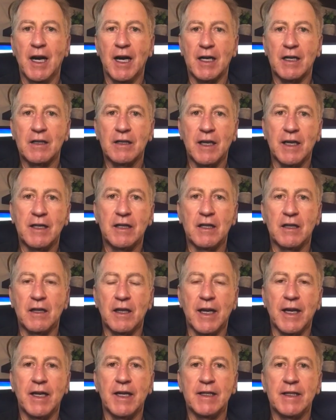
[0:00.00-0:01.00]
Click the
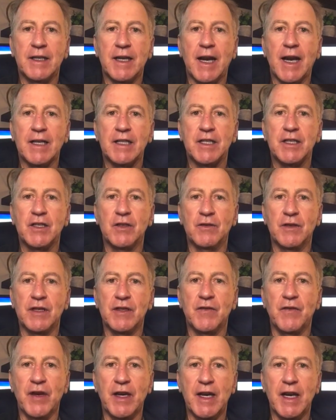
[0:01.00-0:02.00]
link attached to
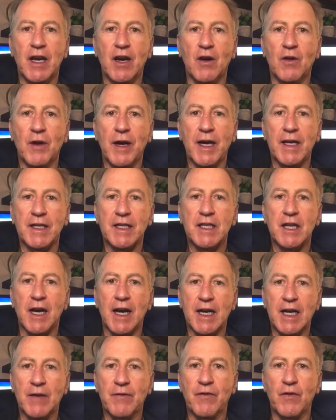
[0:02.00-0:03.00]
this video and
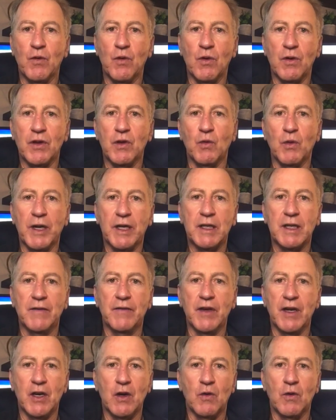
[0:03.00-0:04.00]
sign up for the weekly
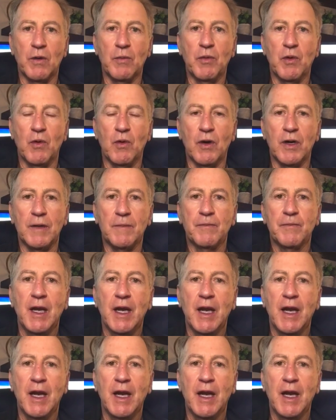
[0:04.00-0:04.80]
video report.